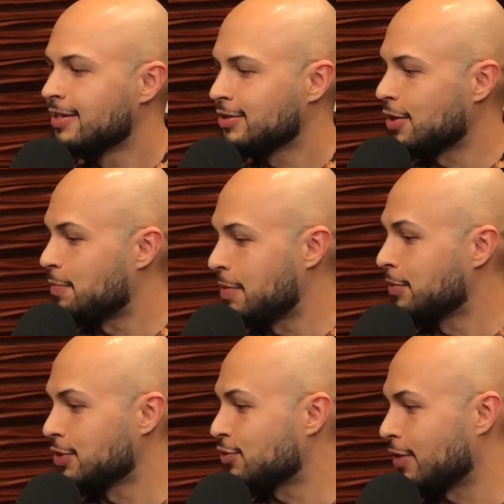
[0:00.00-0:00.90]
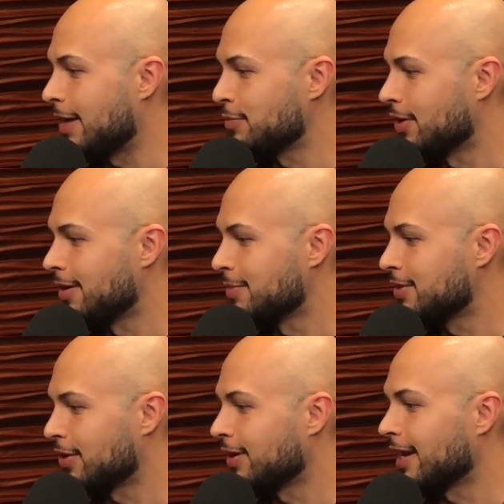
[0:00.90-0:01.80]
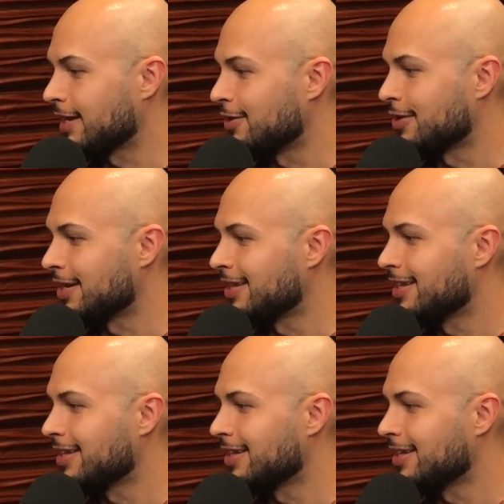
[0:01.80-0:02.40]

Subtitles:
So do people just grab your arm and start like looking?